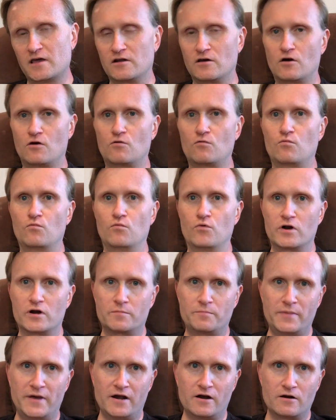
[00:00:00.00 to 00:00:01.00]
and I'll
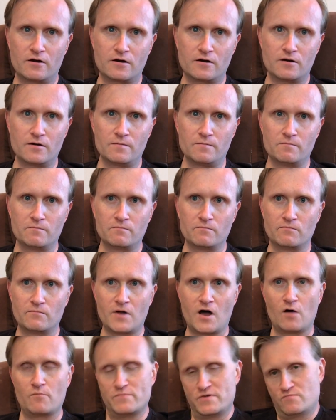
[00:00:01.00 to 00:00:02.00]
work better.
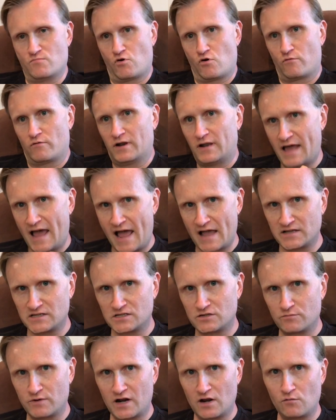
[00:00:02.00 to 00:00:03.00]
I'll be more
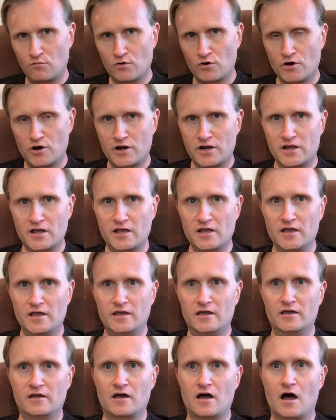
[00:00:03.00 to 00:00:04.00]
relaxed when I work.
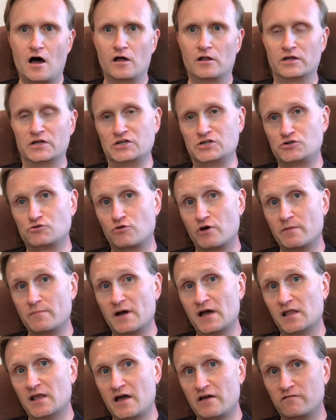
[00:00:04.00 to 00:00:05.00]
I'll enjoy
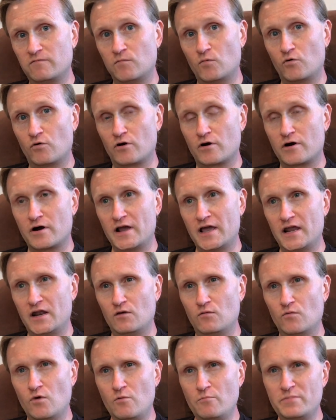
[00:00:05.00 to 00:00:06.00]
my life more. And
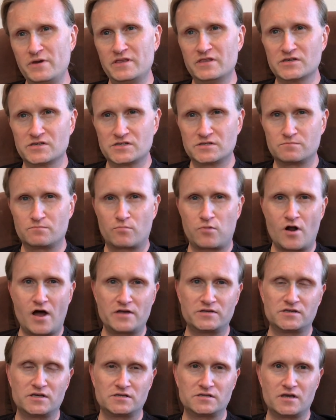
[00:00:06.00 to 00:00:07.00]
it won't be this
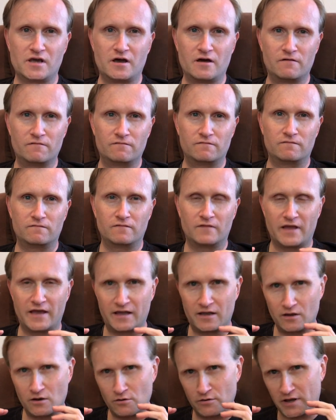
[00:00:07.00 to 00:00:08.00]
process of
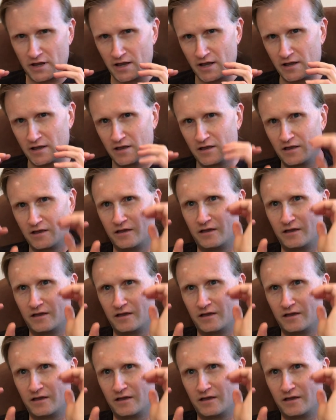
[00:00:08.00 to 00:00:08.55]
like, okay,